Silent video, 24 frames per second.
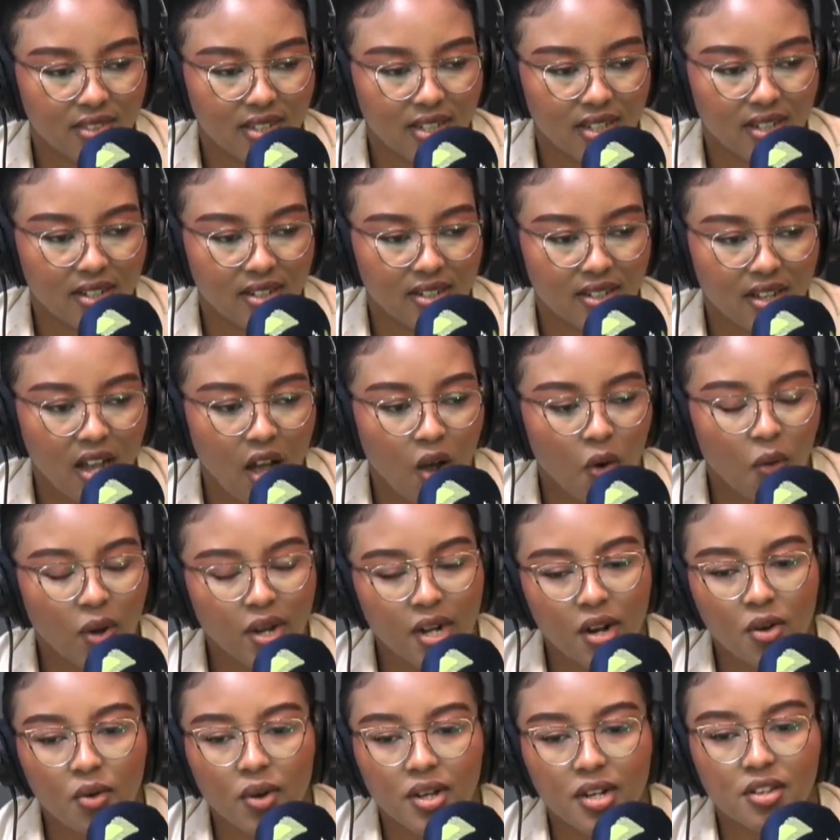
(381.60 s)
Yeah. What
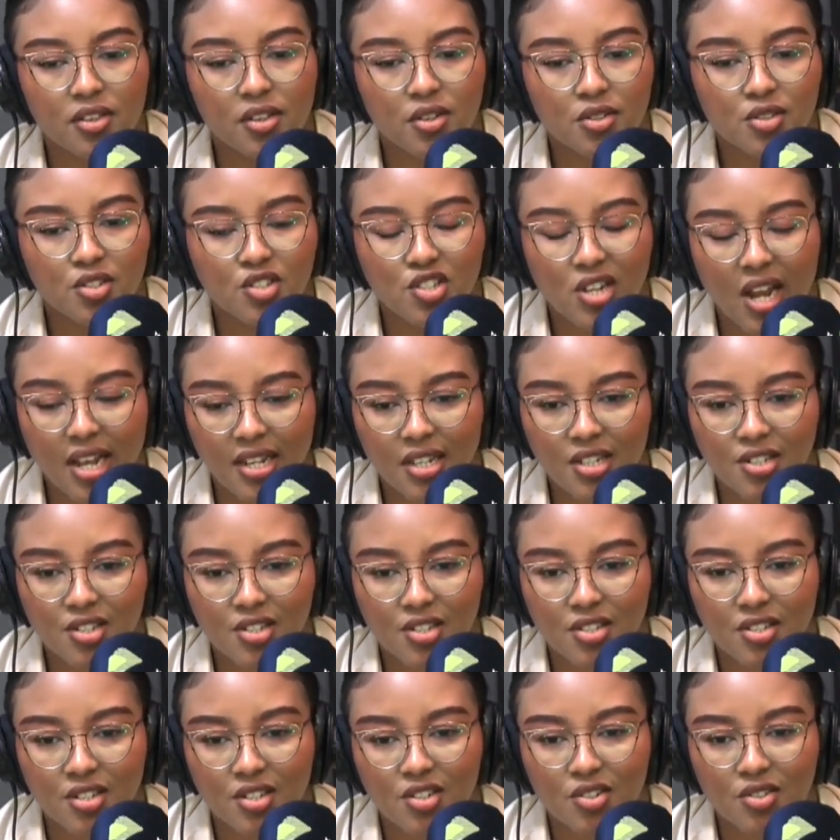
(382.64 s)
are those
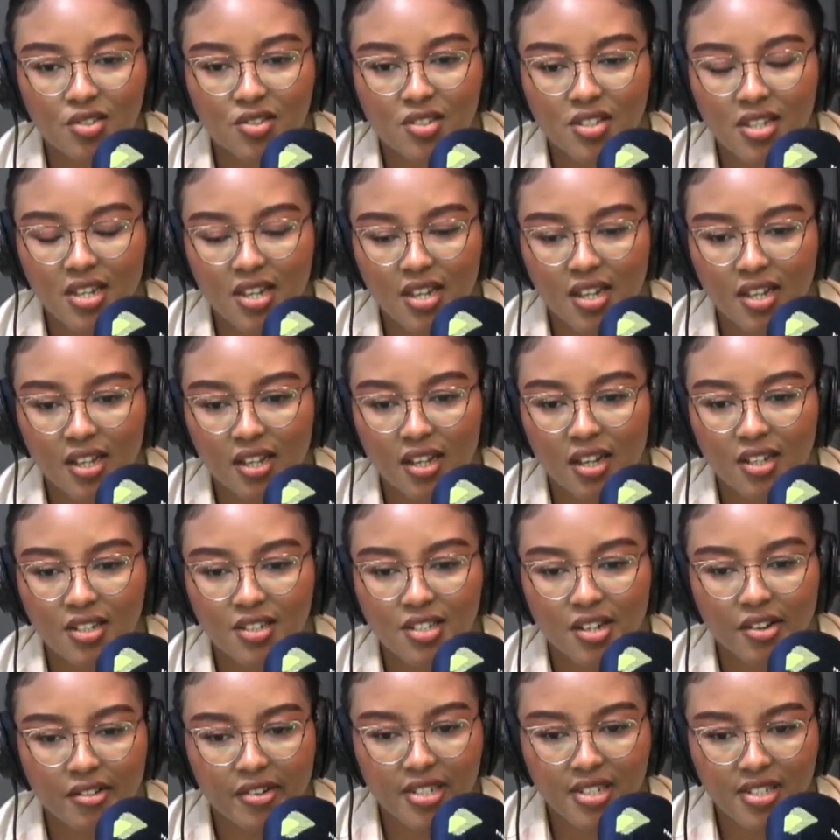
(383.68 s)
challenges that you're seeing
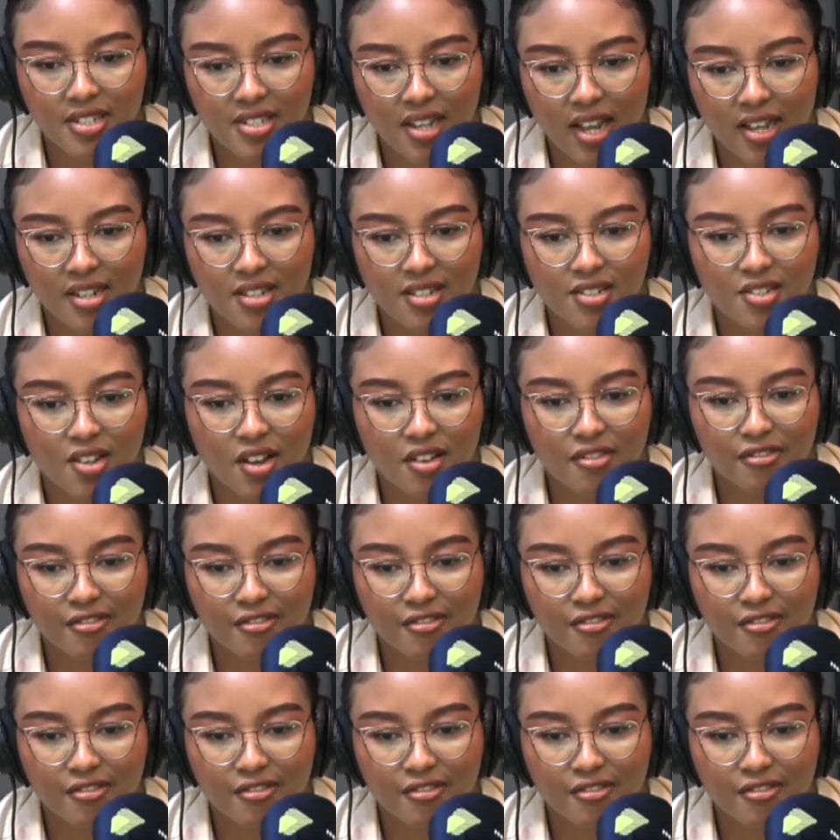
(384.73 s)
interior designers are